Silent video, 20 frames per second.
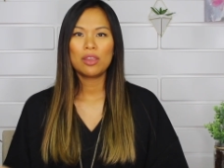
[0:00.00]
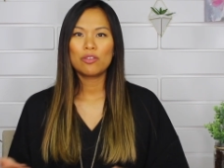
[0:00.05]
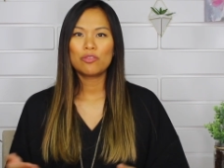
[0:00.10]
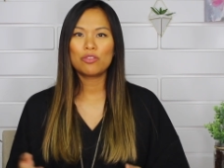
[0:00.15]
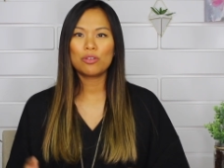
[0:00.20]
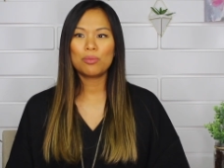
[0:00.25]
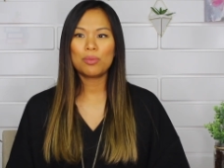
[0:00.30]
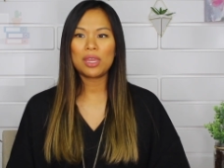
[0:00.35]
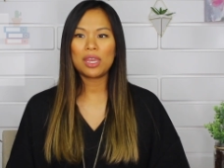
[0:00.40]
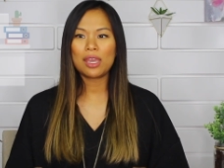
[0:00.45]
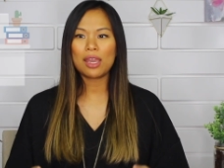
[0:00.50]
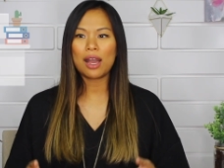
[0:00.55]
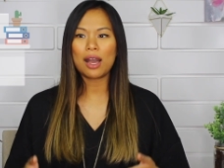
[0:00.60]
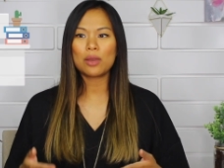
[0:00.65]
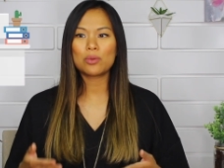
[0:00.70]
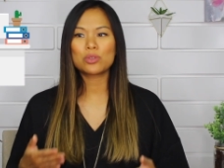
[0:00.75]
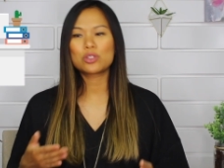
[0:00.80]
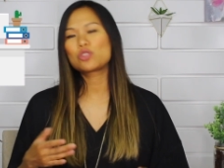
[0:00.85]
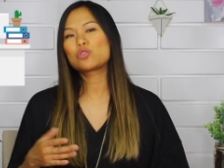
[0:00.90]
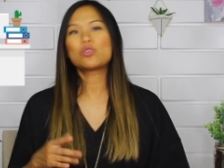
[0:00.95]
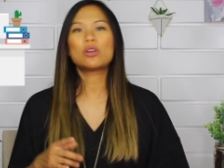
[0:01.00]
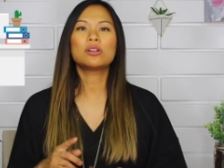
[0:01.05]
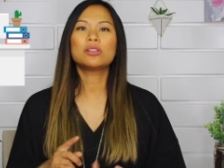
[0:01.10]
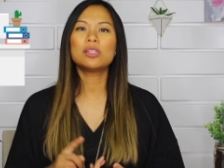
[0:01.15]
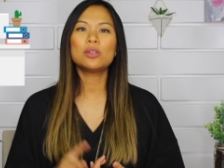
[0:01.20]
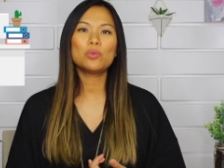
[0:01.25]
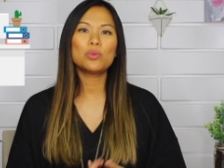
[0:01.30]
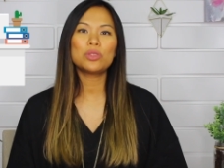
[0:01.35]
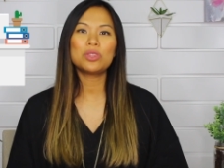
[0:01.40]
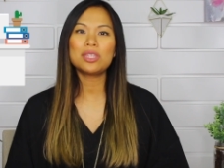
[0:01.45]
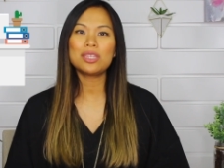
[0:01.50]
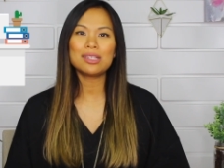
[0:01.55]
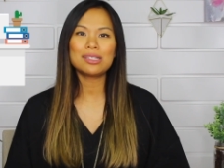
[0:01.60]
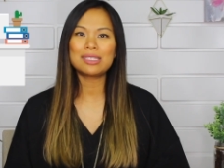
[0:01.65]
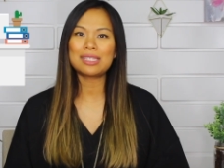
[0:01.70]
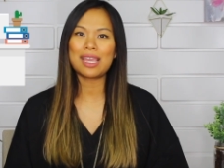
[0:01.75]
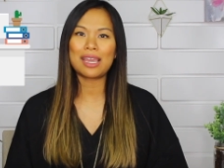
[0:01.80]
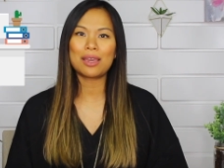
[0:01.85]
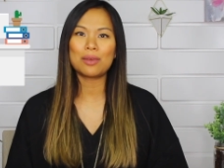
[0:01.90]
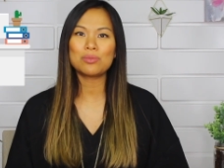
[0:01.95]
For me, I was struggling with the
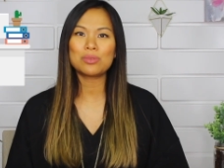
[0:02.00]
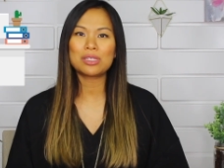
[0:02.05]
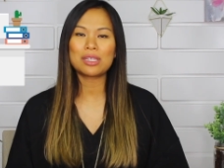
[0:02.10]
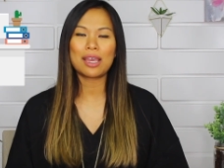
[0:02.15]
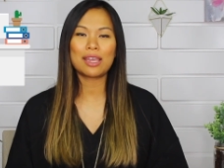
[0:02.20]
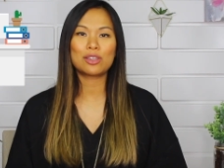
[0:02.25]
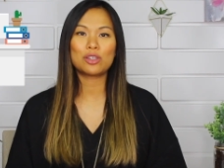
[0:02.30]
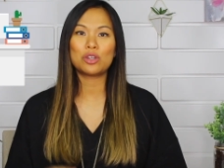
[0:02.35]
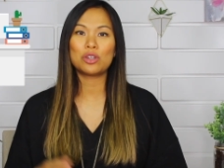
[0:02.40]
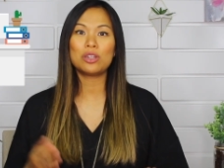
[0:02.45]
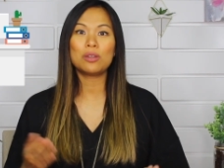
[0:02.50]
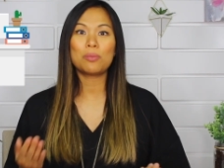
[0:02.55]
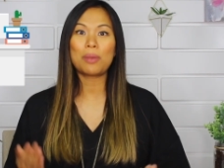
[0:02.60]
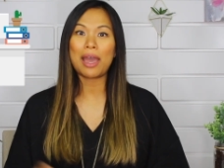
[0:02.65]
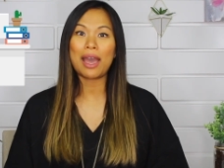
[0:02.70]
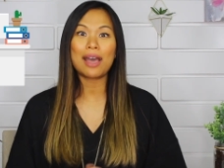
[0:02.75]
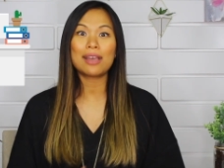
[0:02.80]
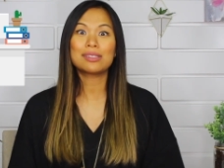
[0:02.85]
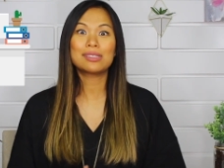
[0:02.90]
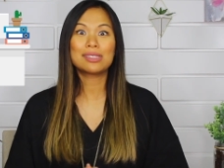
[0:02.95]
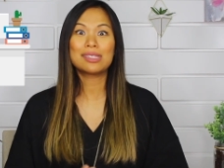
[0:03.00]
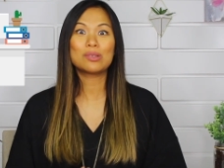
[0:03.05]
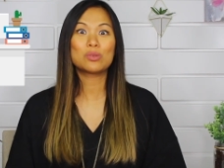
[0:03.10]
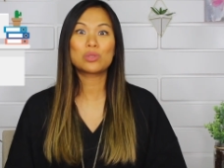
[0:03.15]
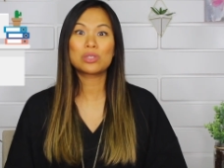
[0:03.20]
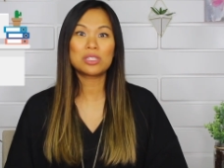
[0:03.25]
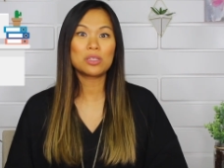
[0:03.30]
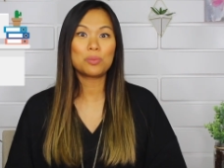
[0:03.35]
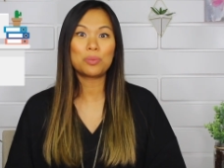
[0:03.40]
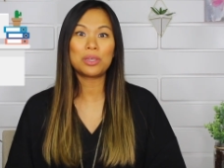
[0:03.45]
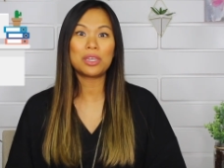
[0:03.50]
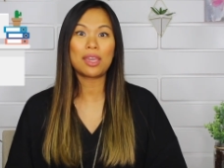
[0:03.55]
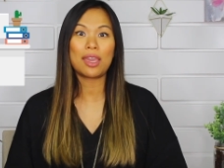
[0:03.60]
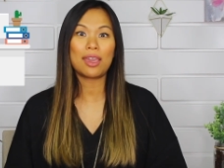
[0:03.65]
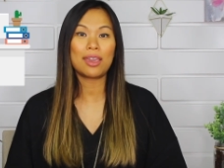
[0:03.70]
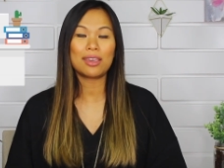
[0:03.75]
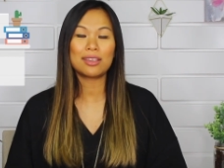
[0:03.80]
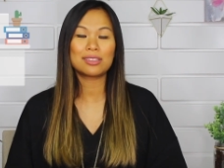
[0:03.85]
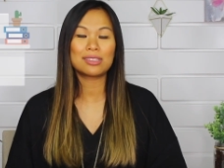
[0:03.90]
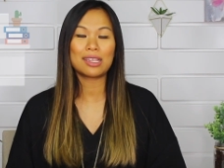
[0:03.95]
exams. I couldn't pass those C P
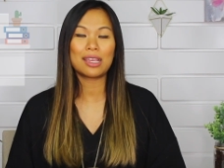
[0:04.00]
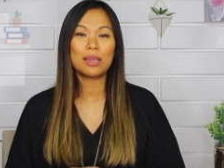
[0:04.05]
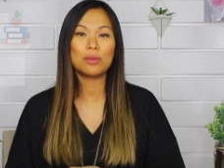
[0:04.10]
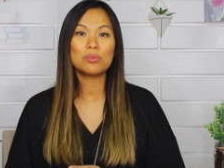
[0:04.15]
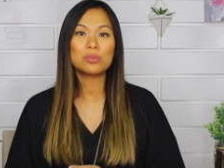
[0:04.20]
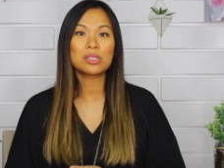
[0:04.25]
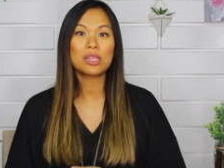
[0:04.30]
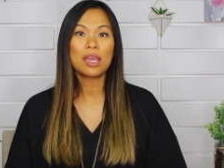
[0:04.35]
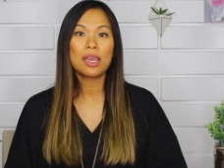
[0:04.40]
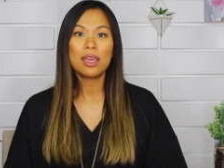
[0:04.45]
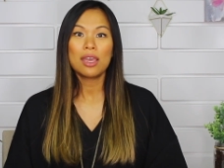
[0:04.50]
A exams